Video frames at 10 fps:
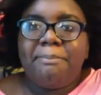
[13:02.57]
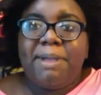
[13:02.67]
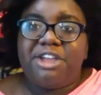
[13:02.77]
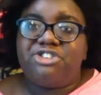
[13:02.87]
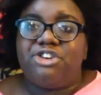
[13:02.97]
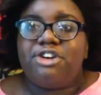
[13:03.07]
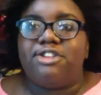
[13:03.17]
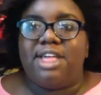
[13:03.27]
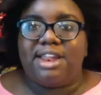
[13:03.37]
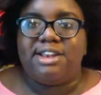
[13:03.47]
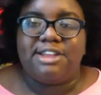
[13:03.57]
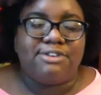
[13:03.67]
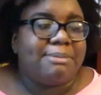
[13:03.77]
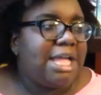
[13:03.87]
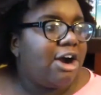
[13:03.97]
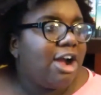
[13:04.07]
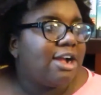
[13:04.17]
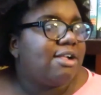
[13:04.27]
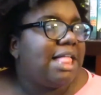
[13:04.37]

picture that I did for my art